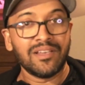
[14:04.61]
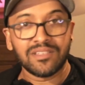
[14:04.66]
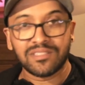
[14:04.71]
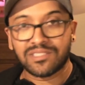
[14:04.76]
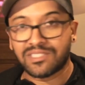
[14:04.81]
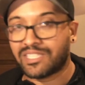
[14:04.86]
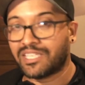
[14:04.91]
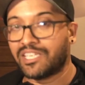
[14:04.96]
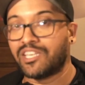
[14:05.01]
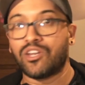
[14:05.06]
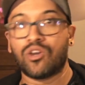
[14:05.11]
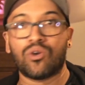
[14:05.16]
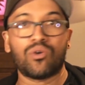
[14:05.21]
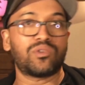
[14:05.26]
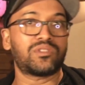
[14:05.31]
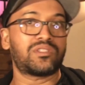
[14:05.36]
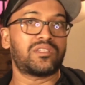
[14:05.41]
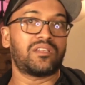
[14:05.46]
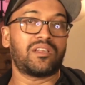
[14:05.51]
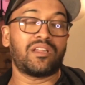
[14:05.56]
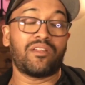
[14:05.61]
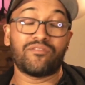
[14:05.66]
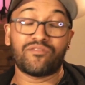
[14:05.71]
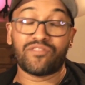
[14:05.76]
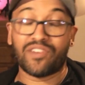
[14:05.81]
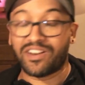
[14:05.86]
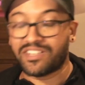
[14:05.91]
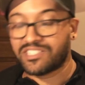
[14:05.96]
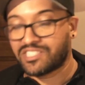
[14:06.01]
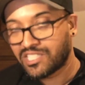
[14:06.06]
CEOs and, and
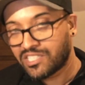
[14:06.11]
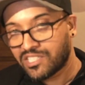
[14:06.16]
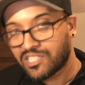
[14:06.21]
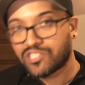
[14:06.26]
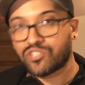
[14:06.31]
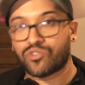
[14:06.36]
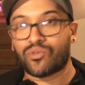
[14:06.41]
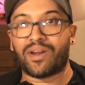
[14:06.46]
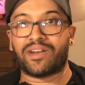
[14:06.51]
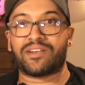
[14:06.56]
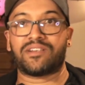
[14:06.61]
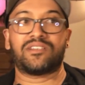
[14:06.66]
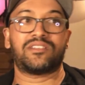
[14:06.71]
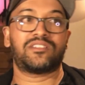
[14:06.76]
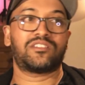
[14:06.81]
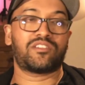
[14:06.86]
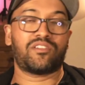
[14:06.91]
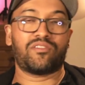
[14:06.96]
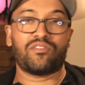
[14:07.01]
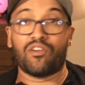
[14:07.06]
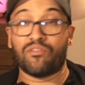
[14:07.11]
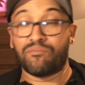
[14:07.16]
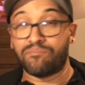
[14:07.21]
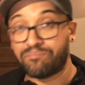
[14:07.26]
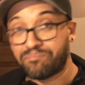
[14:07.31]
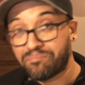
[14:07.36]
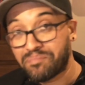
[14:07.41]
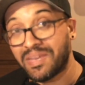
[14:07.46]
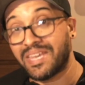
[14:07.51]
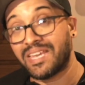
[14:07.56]
very senior directors of, of
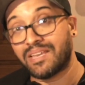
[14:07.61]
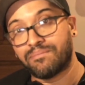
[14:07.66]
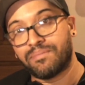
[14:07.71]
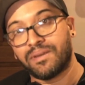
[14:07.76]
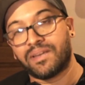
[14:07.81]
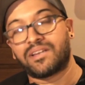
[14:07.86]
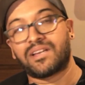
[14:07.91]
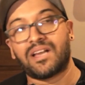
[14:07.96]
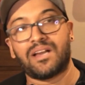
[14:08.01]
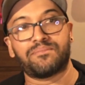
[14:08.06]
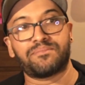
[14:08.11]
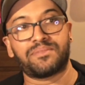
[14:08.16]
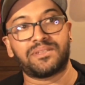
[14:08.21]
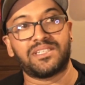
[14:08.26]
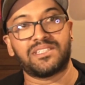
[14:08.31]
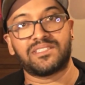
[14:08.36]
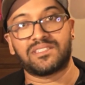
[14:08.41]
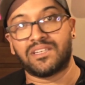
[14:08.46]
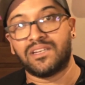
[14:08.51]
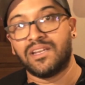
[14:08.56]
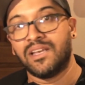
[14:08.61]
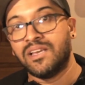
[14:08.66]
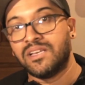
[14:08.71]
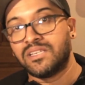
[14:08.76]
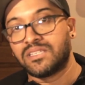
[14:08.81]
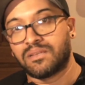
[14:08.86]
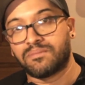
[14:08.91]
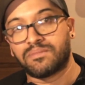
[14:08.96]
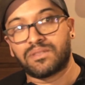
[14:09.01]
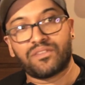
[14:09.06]
big, big companies and
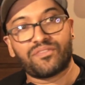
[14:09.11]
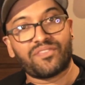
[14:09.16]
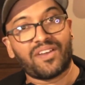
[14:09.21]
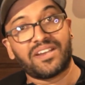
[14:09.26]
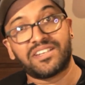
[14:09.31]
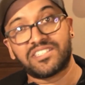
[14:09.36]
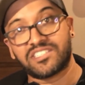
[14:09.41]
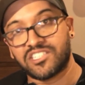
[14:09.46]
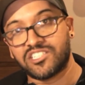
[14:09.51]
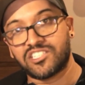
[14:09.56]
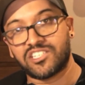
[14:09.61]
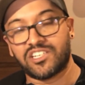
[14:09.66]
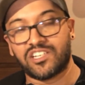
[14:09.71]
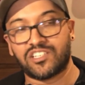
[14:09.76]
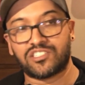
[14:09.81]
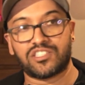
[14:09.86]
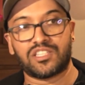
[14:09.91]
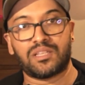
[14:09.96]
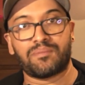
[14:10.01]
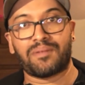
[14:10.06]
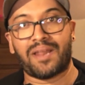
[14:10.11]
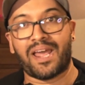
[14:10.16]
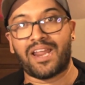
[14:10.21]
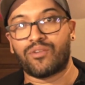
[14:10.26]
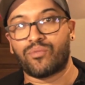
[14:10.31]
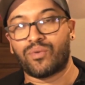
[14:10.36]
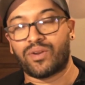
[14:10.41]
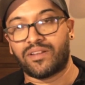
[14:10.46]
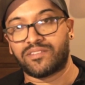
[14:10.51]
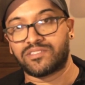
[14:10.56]
some of the finest engineers on the
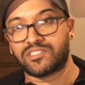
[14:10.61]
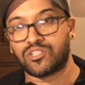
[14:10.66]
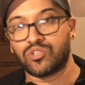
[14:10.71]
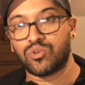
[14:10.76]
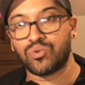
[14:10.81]
planet when I was at